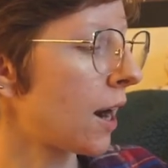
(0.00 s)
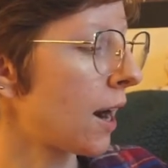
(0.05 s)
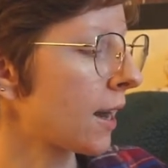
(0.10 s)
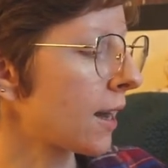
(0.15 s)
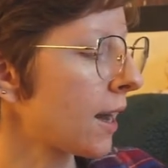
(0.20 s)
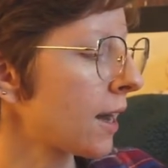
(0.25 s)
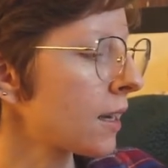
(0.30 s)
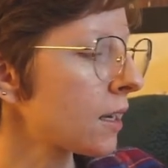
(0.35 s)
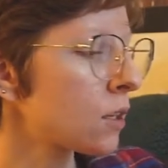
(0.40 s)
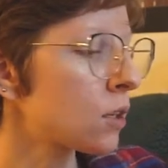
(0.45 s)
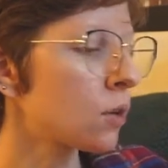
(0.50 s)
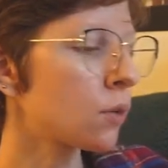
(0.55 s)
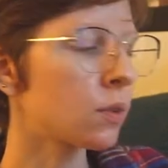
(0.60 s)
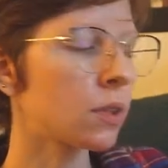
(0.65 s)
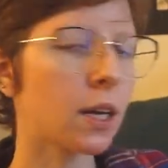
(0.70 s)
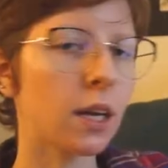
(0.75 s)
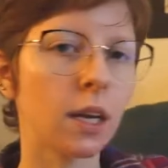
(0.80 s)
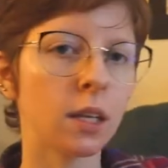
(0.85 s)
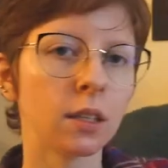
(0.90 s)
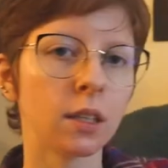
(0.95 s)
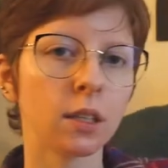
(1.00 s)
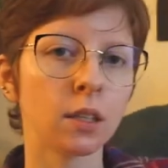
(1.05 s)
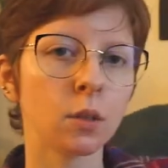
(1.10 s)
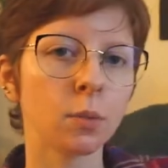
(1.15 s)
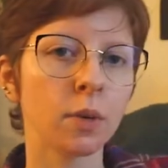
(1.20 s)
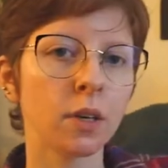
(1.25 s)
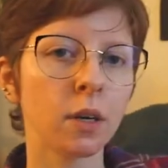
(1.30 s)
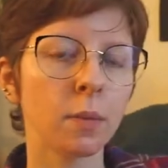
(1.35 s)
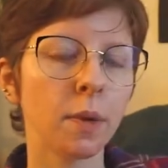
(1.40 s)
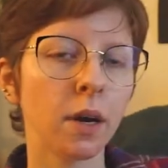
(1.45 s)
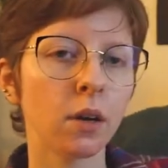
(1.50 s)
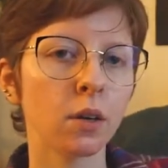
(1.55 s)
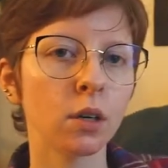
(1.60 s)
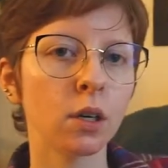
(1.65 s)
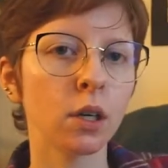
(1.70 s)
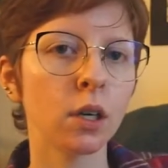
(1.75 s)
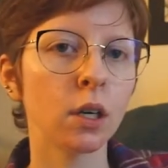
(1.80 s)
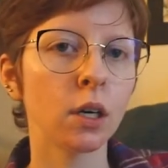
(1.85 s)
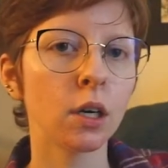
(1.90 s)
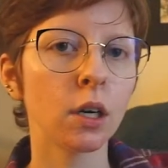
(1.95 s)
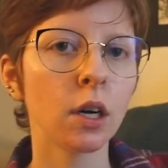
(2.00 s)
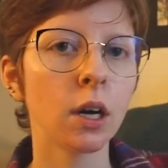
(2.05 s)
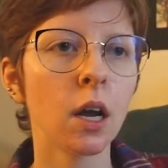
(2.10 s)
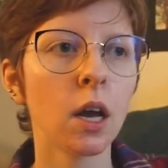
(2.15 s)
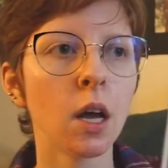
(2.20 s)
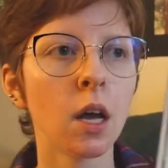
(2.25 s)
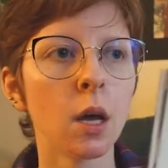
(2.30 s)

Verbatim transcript: I kind of knew like a little bit about her